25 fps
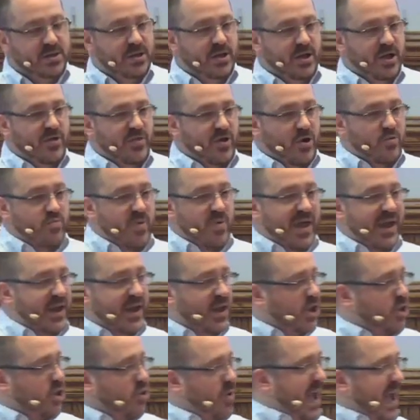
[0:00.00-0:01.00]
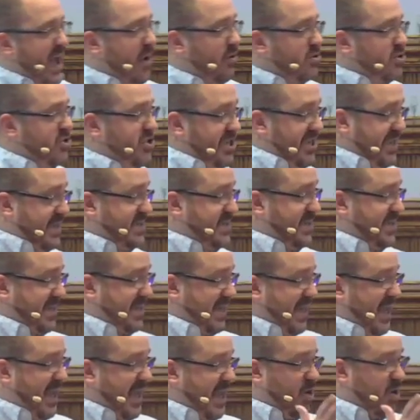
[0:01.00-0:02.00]
They're ready to crown Jesus
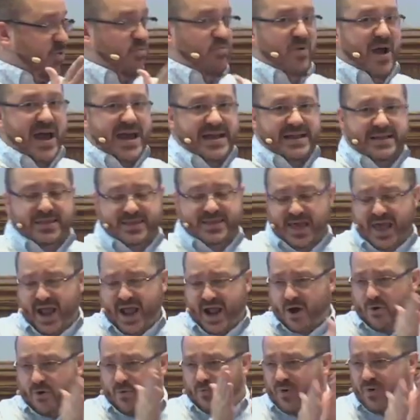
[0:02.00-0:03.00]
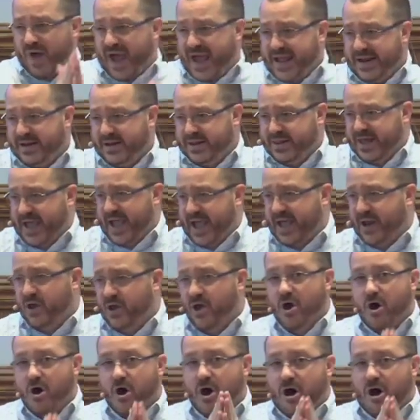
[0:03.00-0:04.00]
king right there, right then,
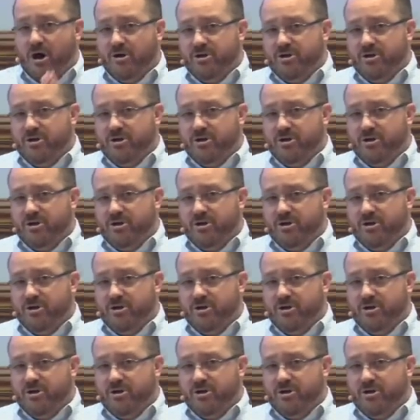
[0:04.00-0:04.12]
on the